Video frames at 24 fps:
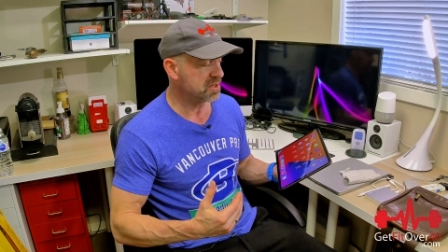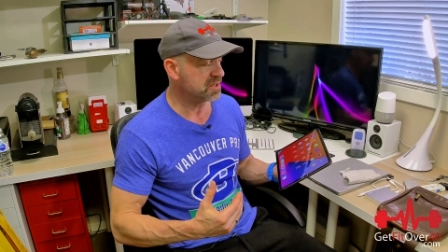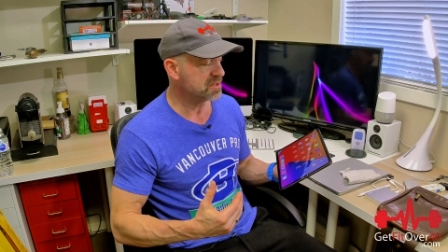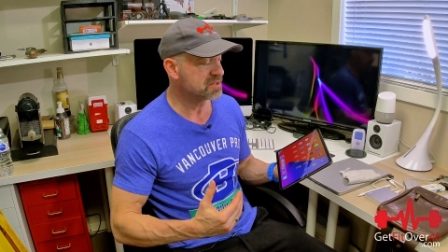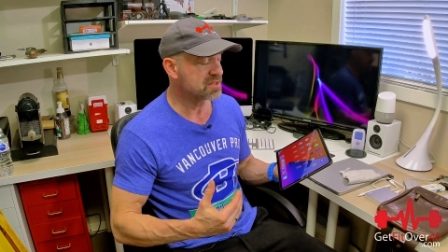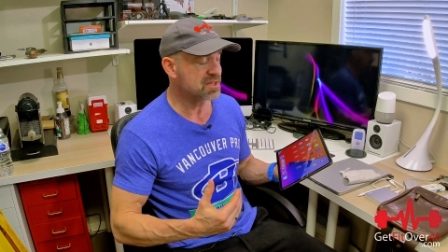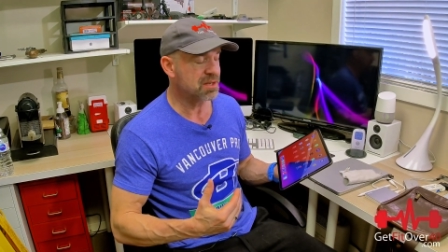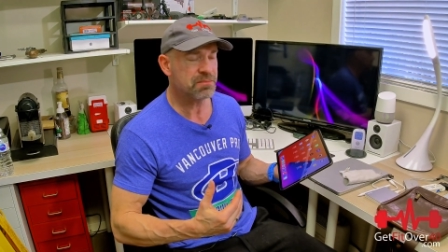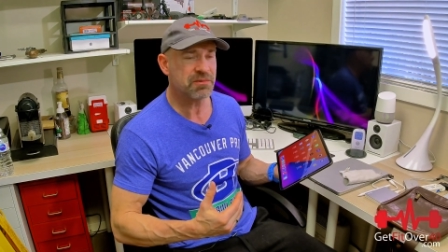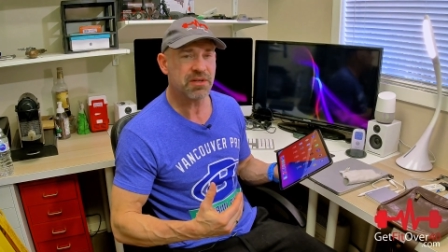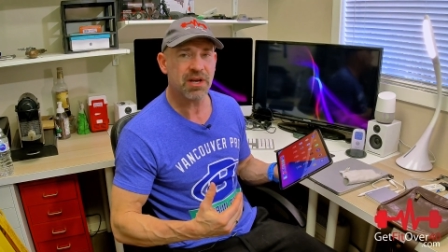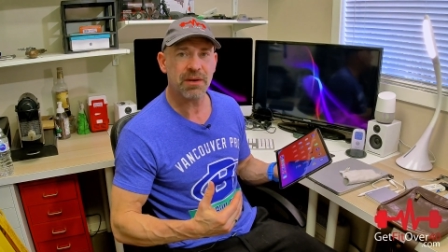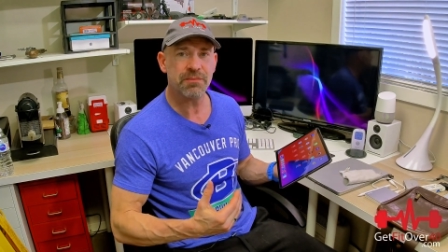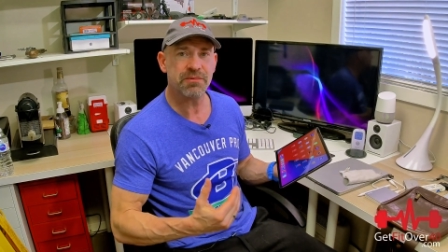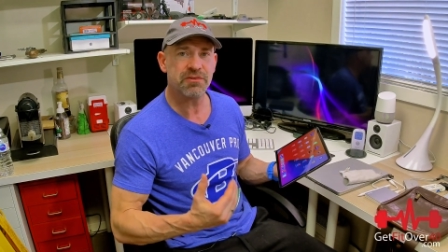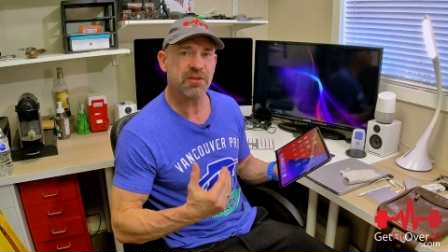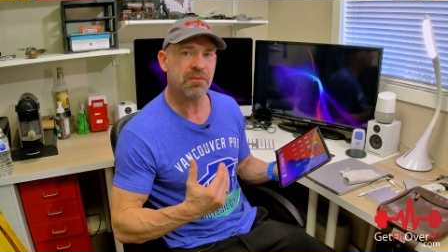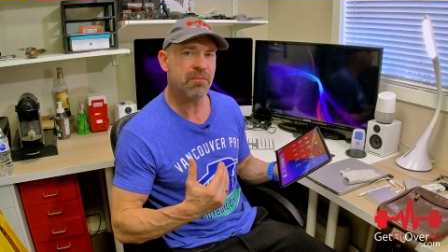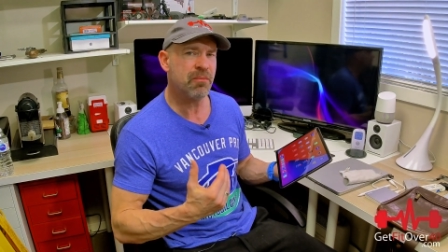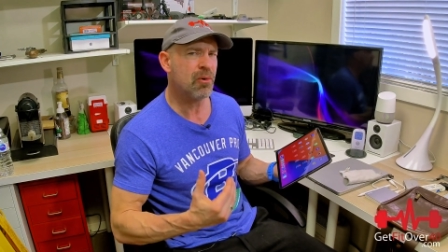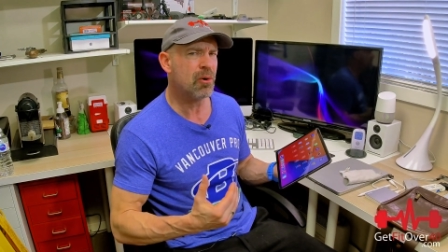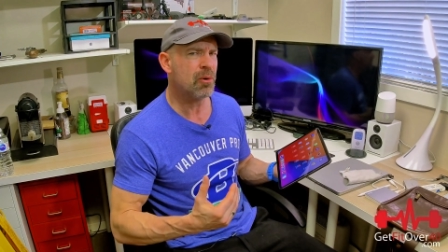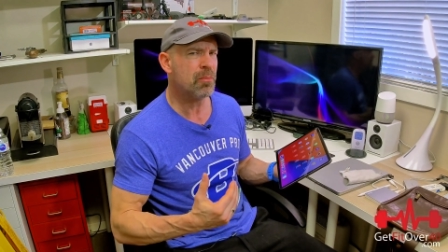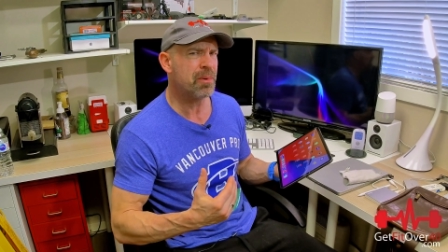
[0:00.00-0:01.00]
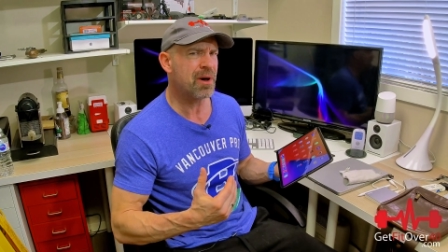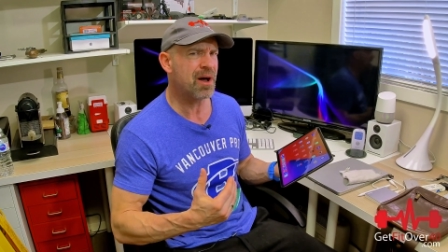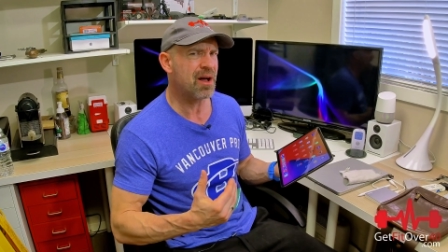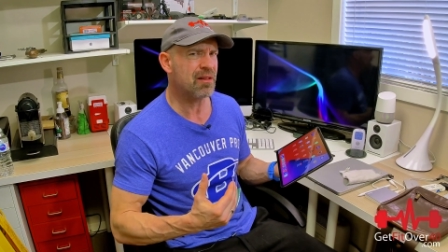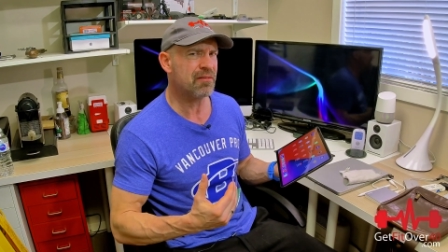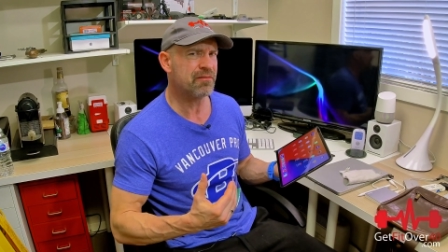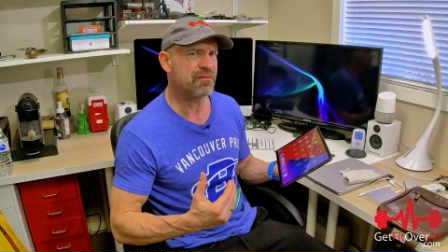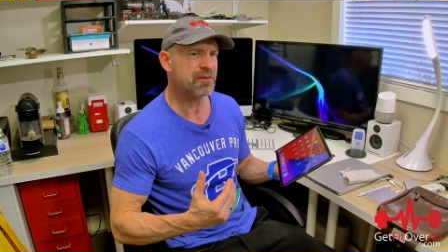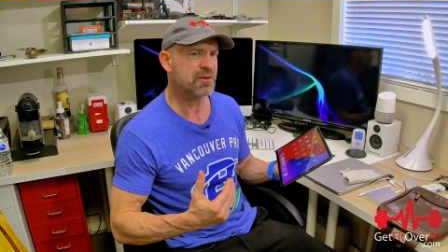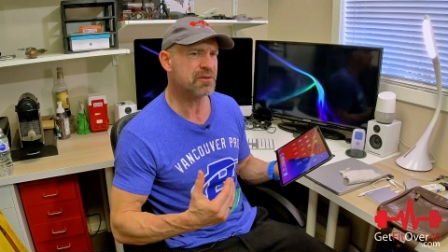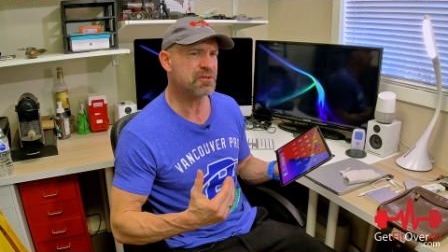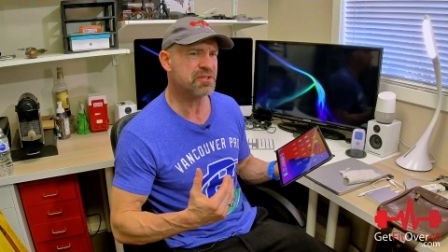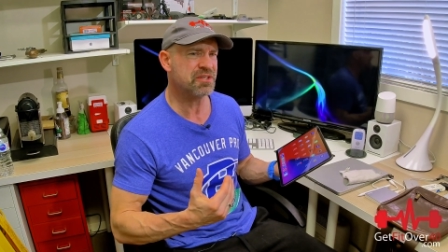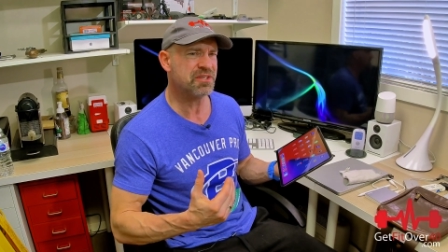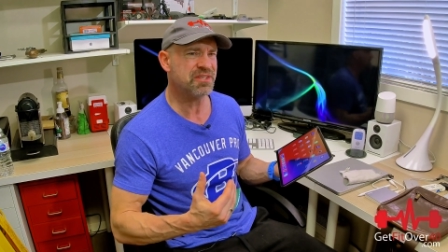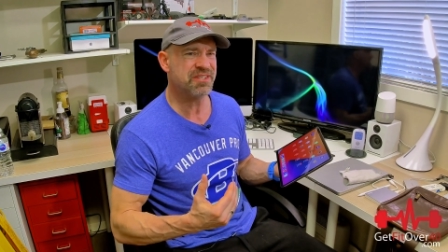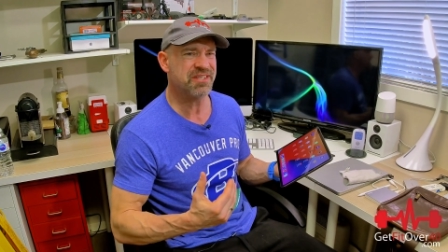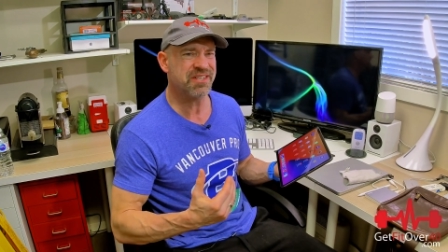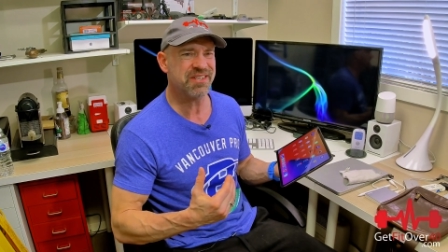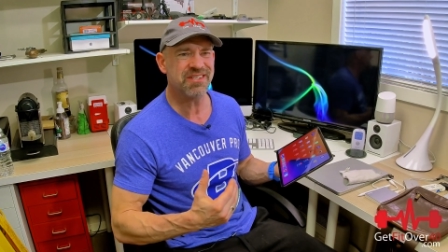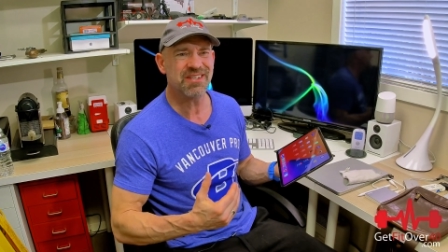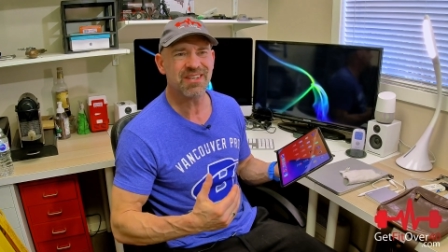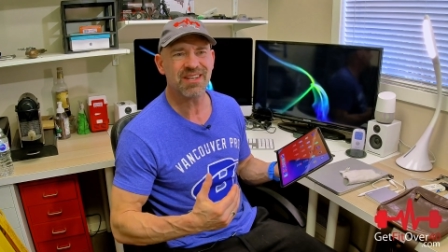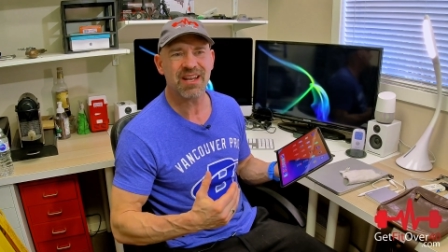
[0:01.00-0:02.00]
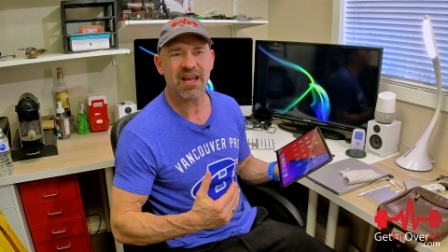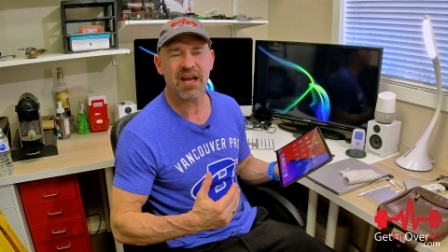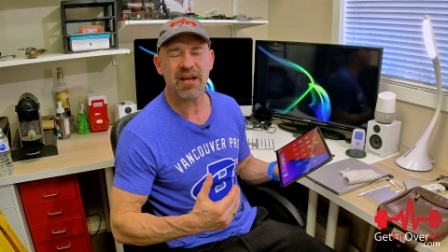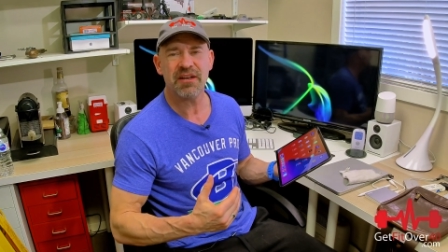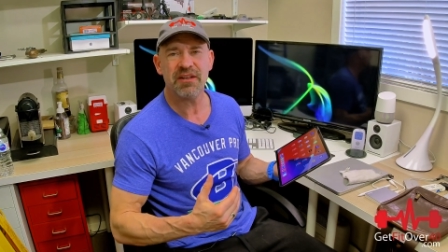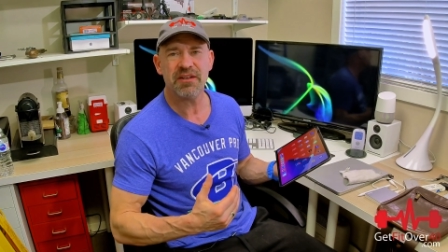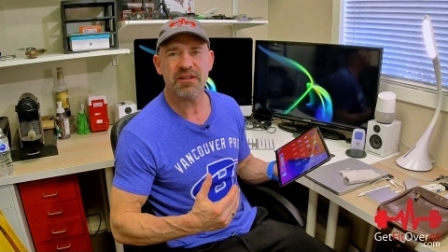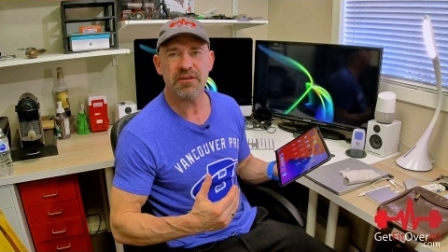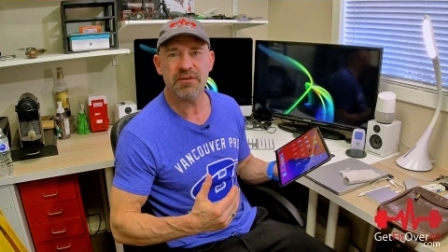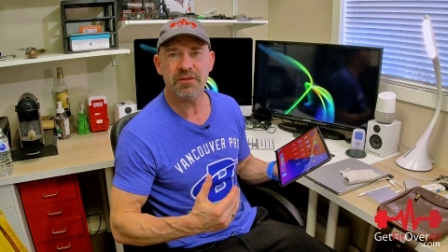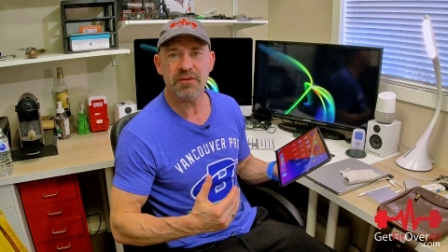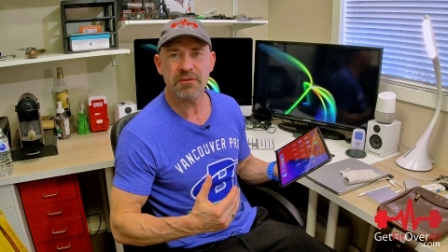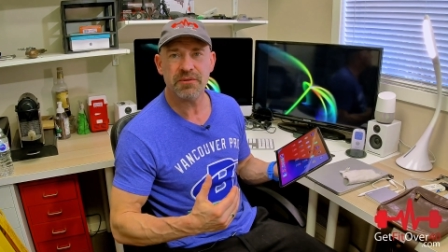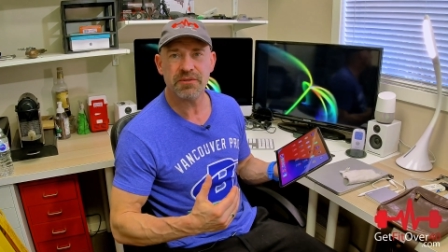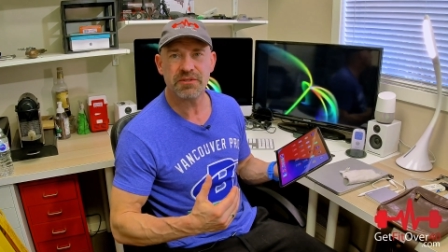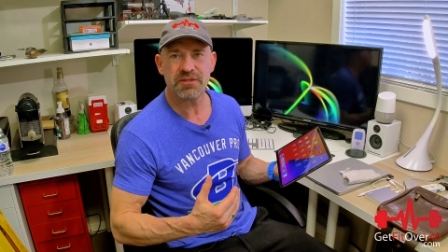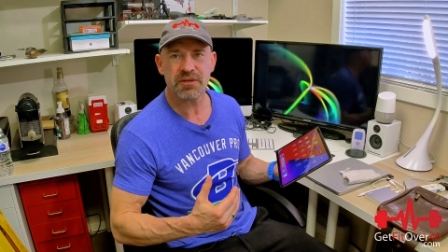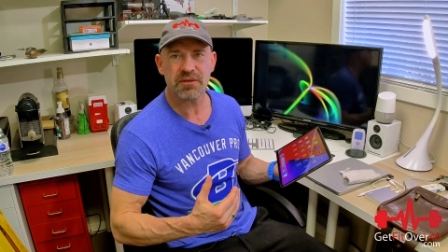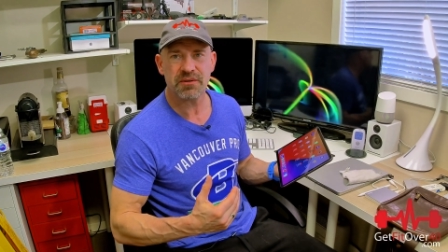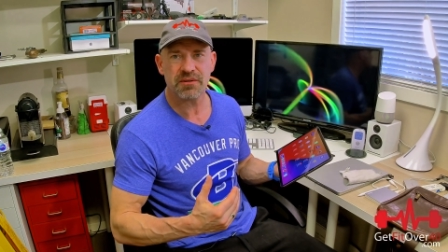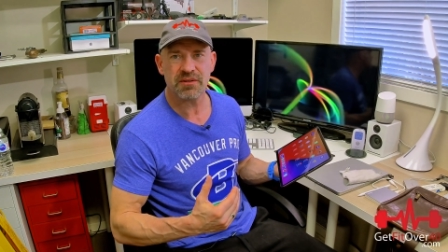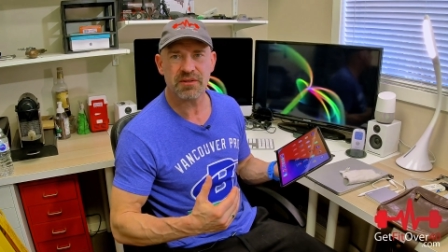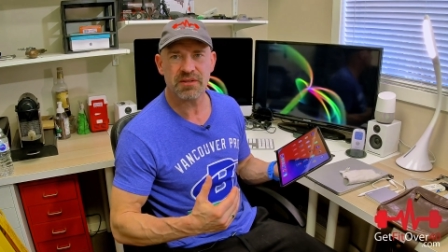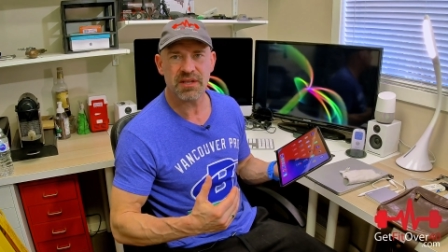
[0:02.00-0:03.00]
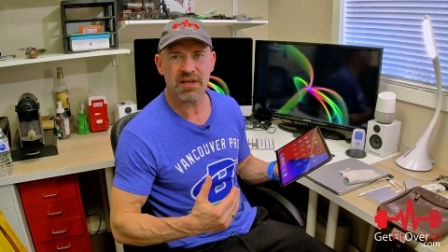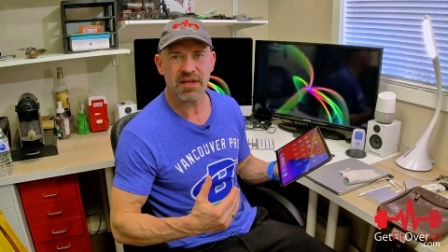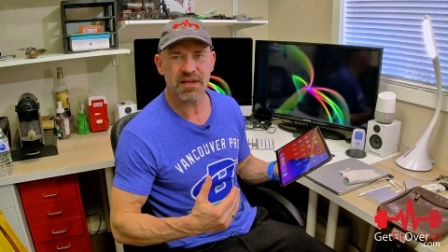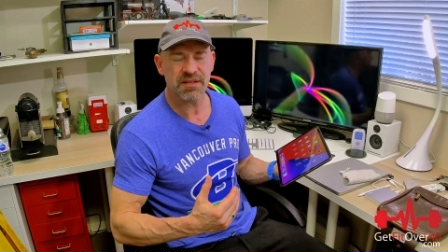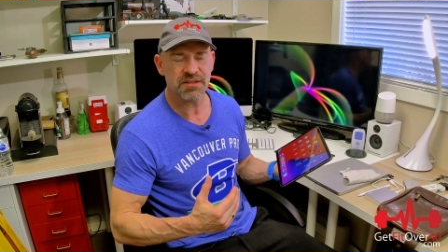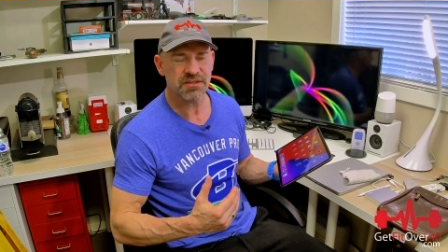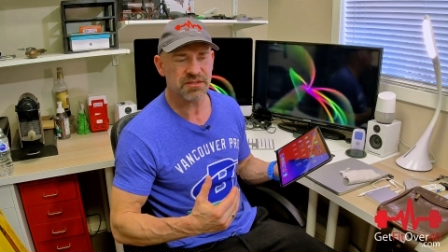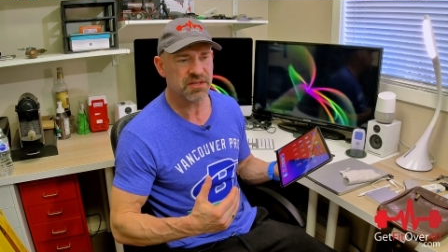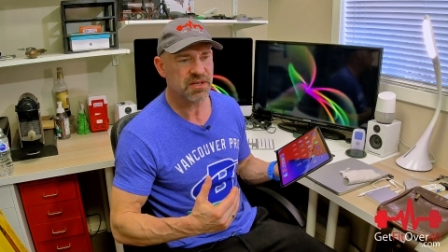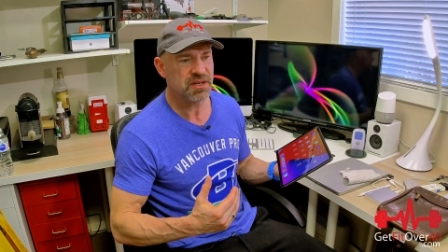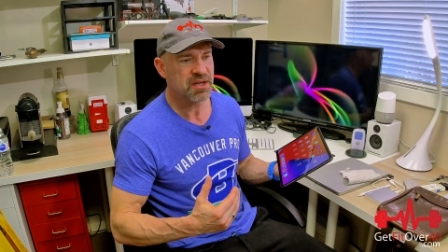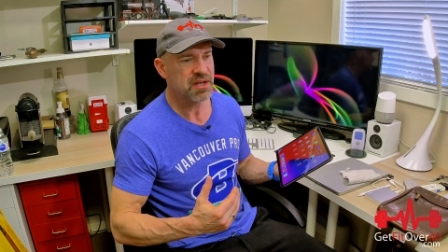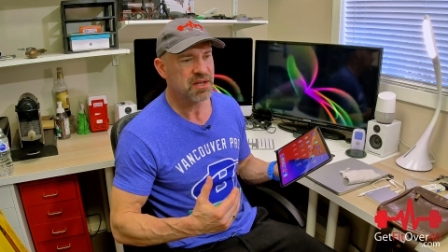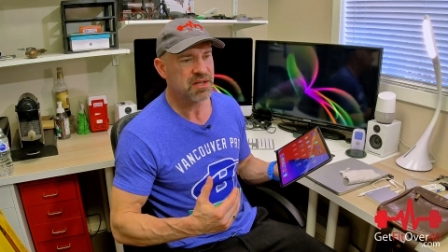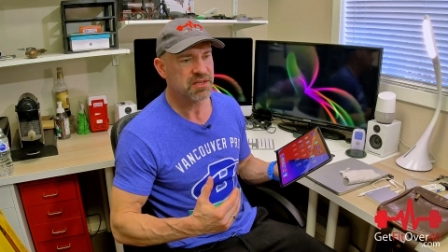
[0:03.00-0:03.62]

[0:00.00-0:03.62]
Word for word: And sometimes the mobile version didn't allow you to do certain things,